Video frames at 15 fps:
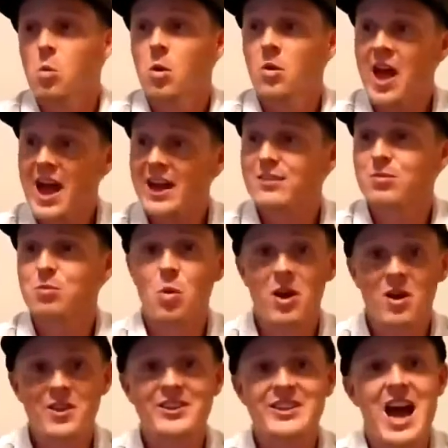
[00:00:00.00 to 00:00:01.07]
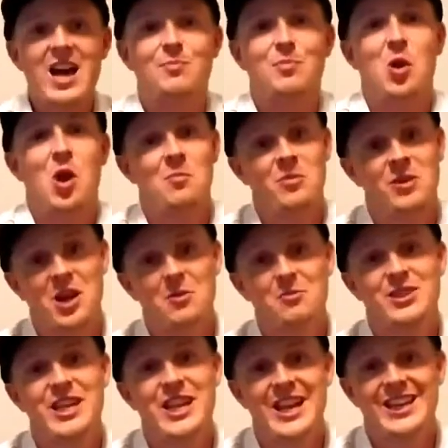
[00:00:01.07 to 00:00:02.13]
Well, that's where the tax problem
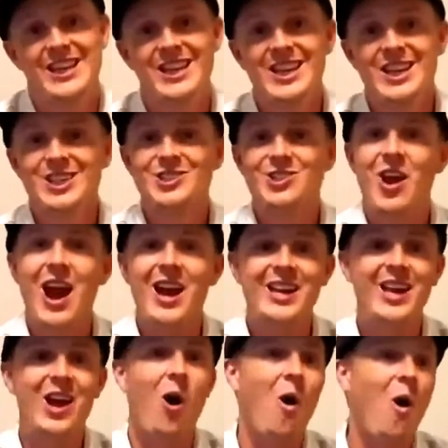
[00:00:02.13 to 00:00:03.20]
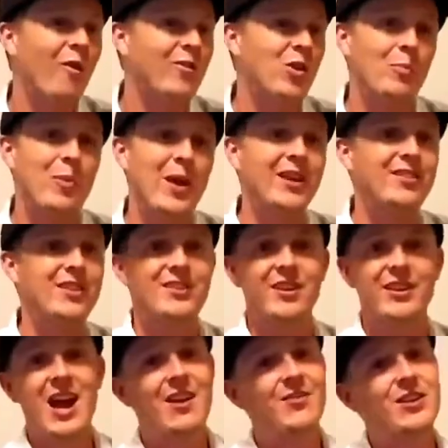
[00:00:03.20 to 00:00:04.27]
comes in. Tracking all of your basis
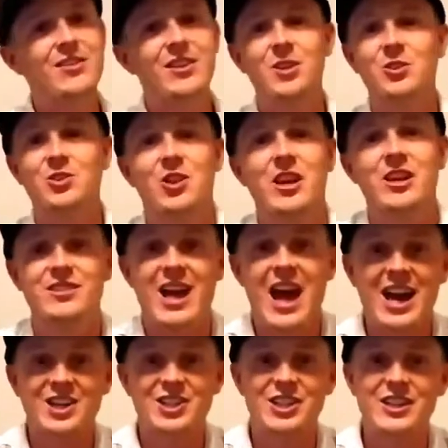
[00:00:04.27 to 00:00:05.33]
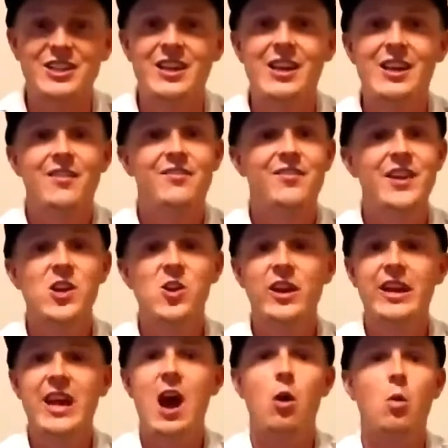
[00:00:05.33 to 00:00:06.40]
on every single transaction,
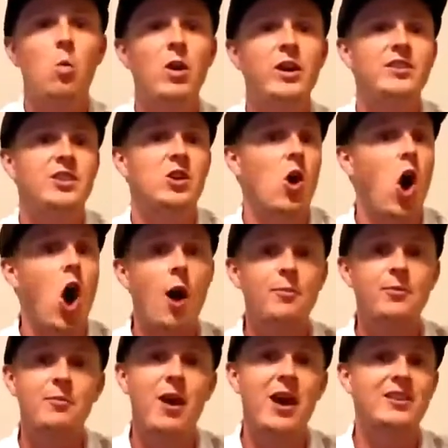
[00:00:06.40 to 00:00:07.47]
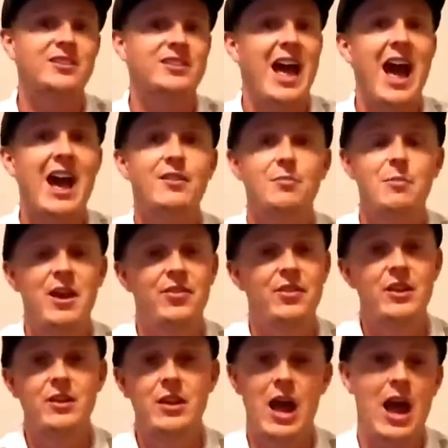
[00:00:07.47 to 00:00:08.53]
figuring out what is your optimized tax
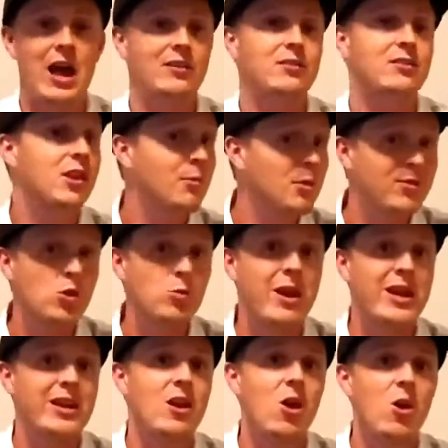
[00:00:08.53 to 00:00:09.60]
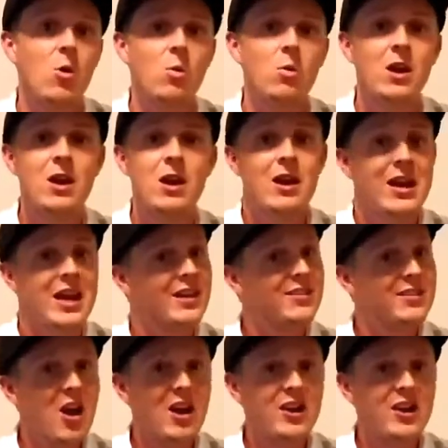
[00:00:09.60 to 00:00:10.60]
method. As some of you may know, it's